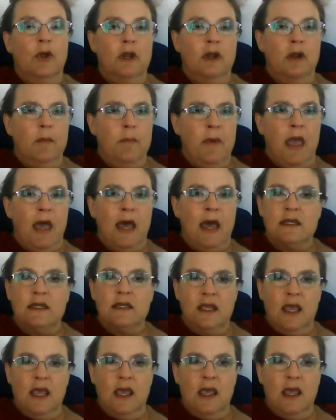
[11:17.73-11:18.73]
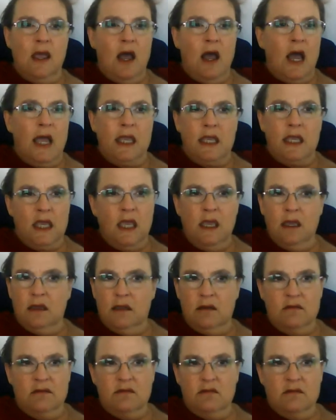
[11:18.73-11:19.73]
But in a bad day, I
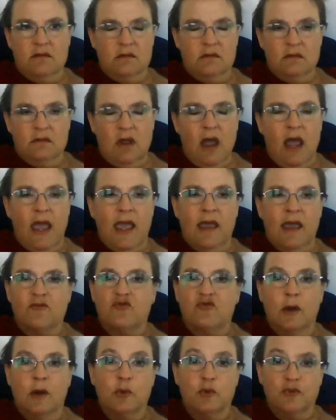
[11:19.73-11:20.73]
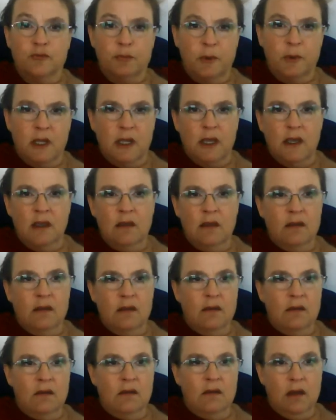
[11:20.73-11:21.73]
have trouble speaking.
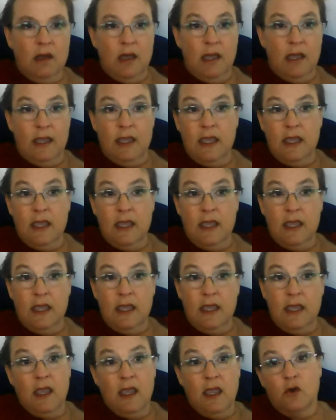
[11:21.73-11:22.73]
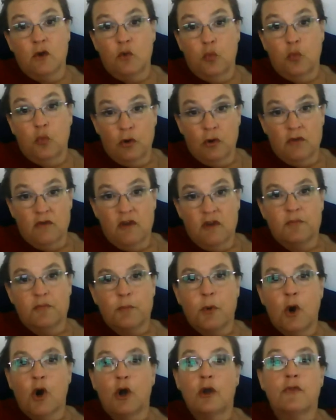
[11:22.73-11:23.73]
I can't find words.
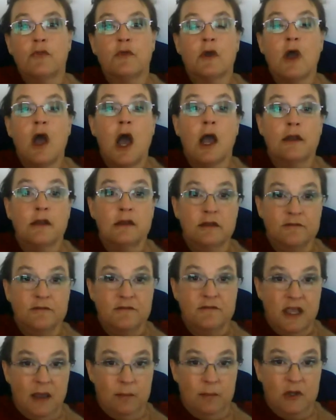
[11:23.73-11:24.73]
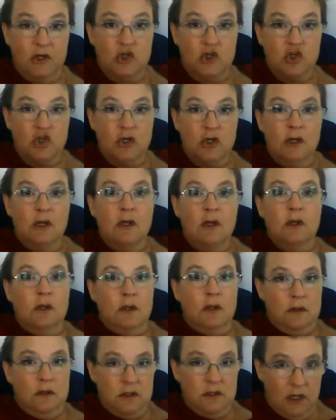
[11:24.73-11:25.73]
It's part of the cognitive damage
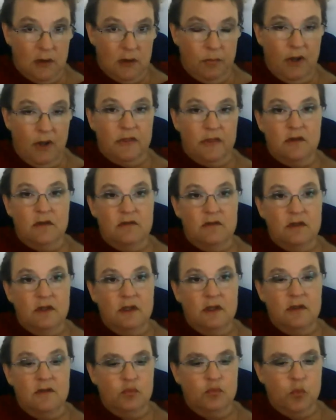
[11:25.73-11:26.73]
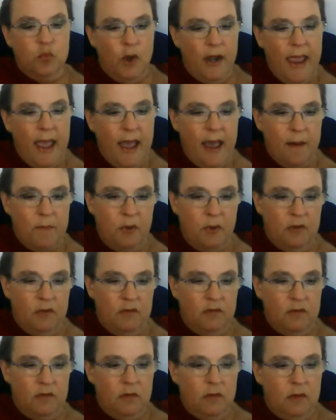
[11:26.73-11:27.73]
done by the disease. What
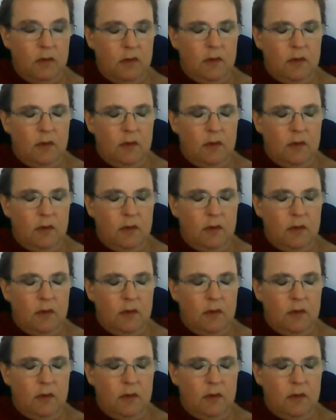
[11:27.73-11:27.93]
happens